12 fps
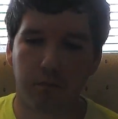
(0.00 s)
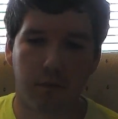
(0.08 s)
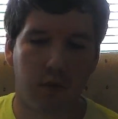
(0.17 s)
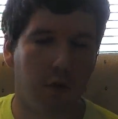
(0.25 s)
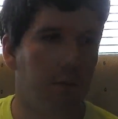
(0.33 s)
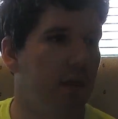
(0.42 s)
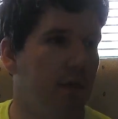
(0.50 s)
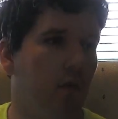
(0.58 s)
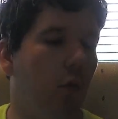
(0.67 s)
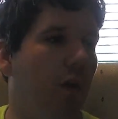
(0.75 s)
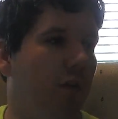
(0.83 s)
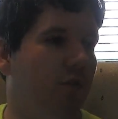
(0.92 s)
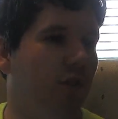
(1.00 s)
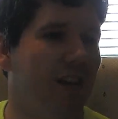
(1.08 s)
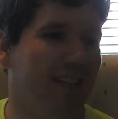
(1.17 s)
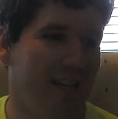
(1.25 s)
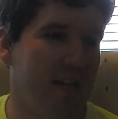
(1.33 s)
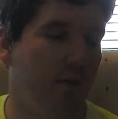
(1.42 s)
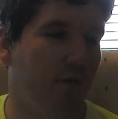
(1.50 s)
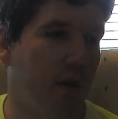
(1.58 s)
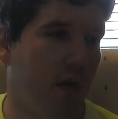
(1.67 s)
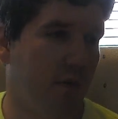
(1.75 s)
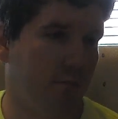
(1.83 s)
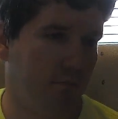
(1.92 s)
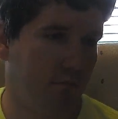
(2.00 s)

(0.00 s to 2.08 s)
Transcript: you know, meet criteria.